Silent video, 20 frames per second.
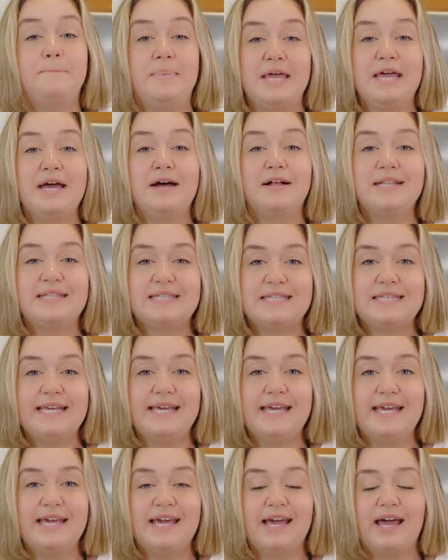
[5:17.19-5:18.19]

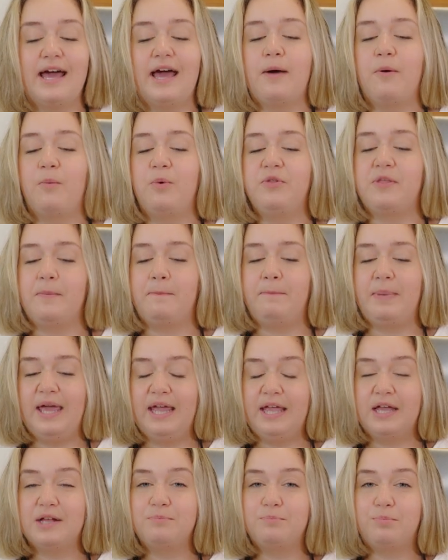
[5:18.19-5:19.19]
BLT with the
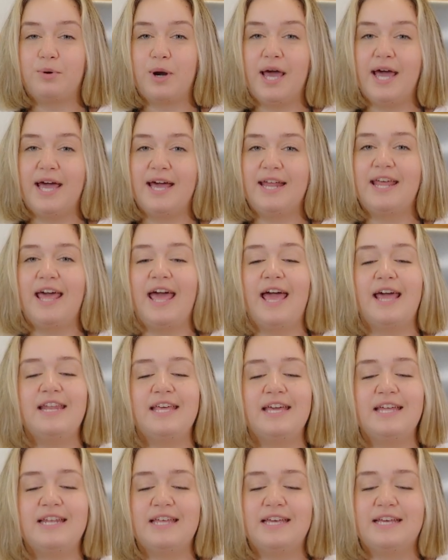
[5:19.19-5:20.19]
bacon bread. And
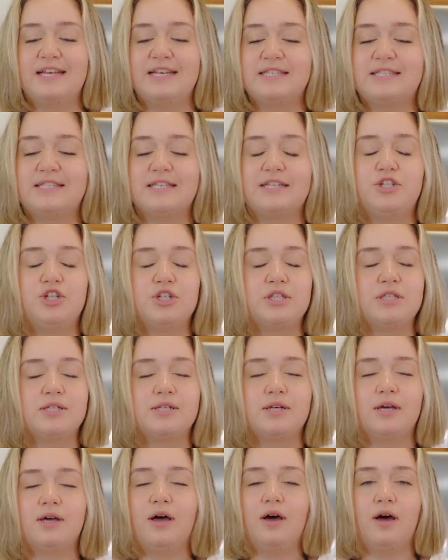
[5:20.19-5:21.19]
it is
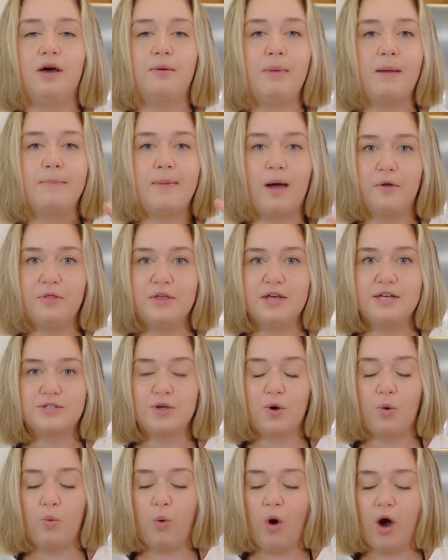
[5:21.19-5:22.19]
just, my mouth is
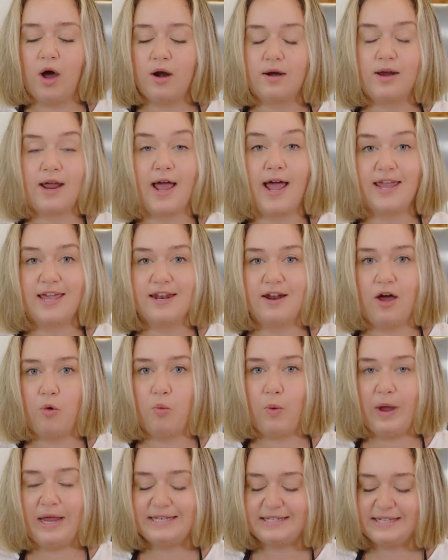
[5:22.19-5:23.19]
watering. I
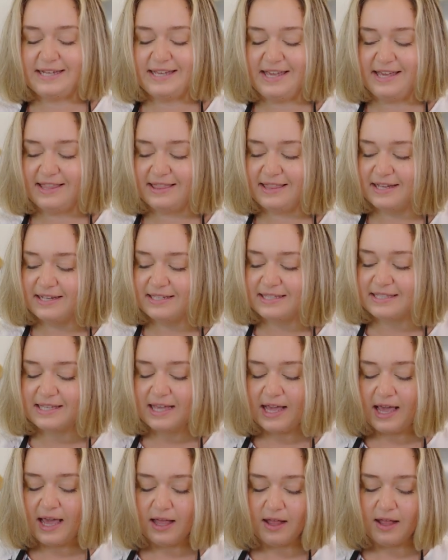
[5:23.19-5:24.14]
cannot wait to eat this.